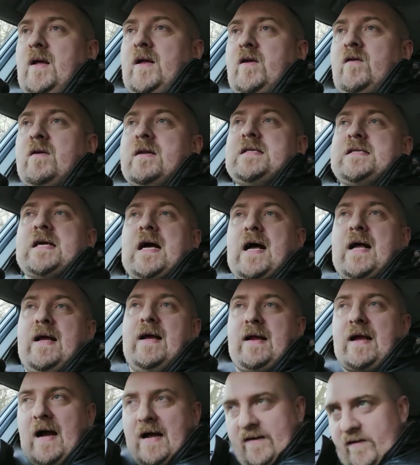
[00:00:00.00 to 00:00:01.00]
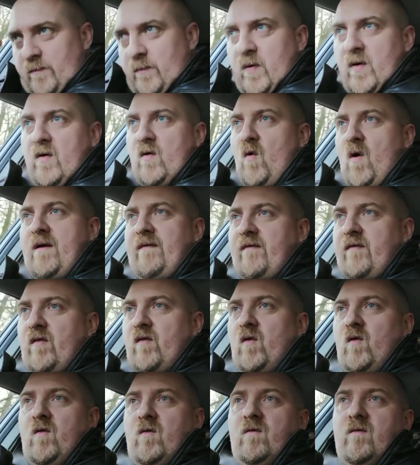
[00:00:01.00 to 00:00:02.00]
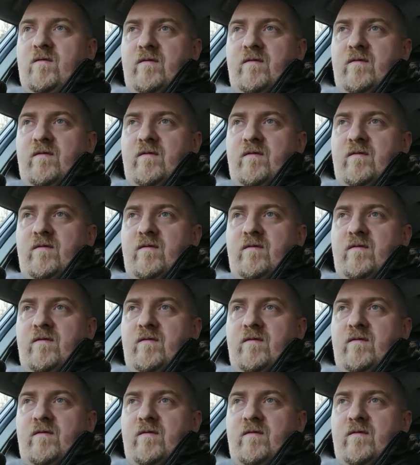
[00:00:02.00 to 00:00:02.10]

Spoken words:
your entire kind of peripheral